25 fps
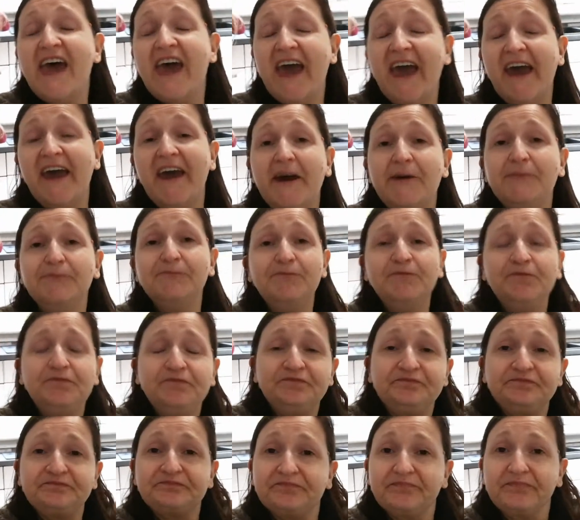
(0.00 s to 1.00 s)

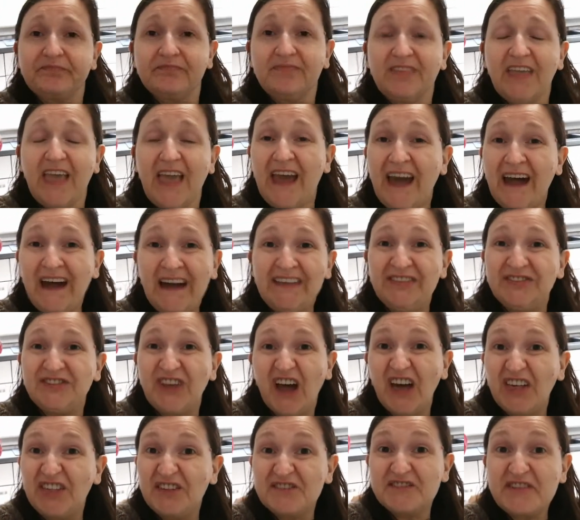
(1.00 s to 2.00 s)
Um, and
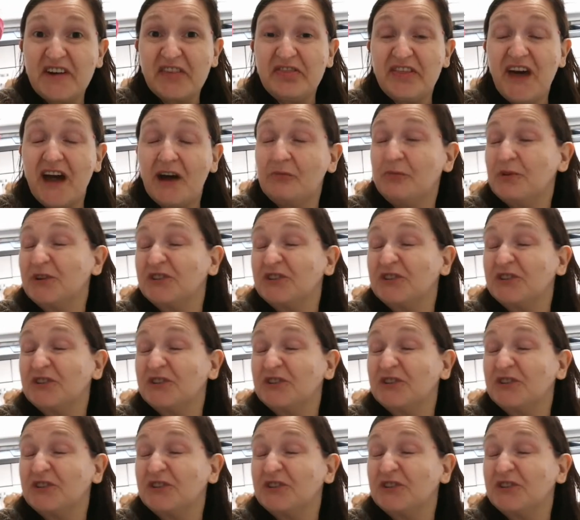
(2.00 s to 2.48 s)
other than that,